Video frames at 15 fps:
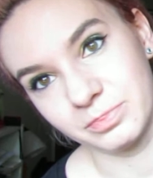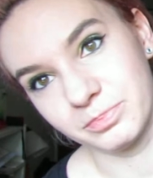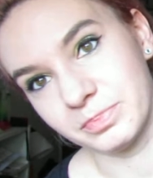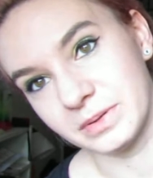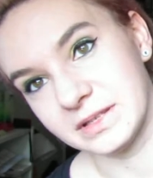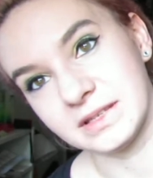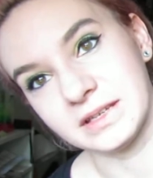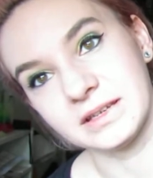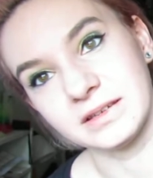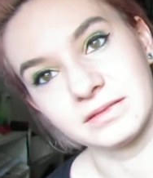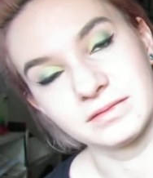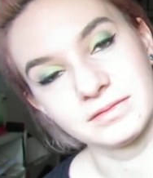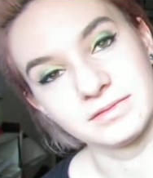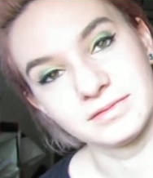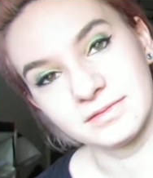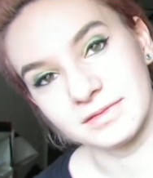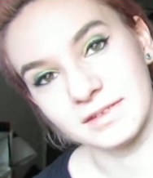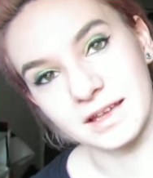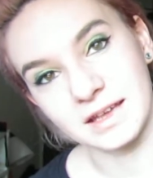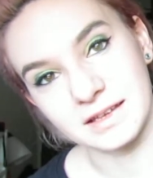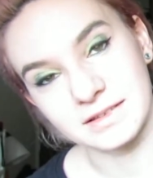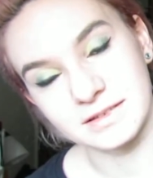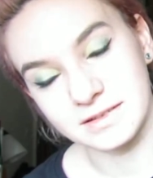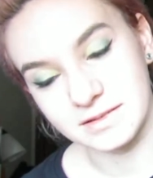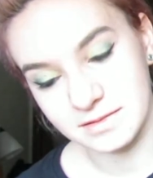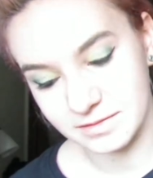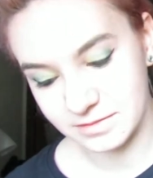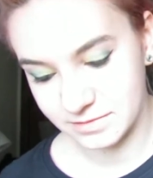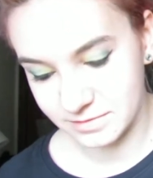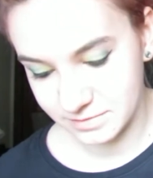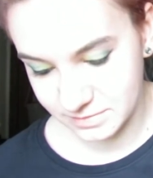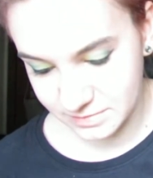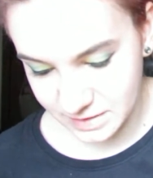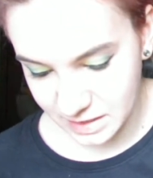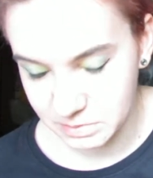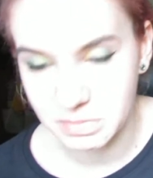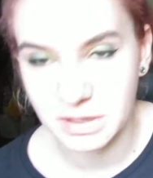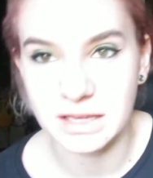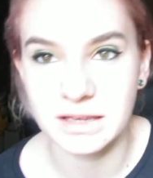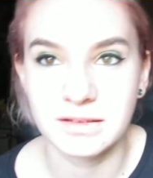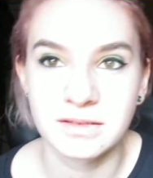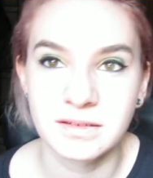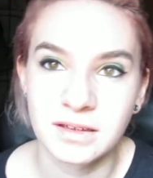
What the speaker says: busy as can be.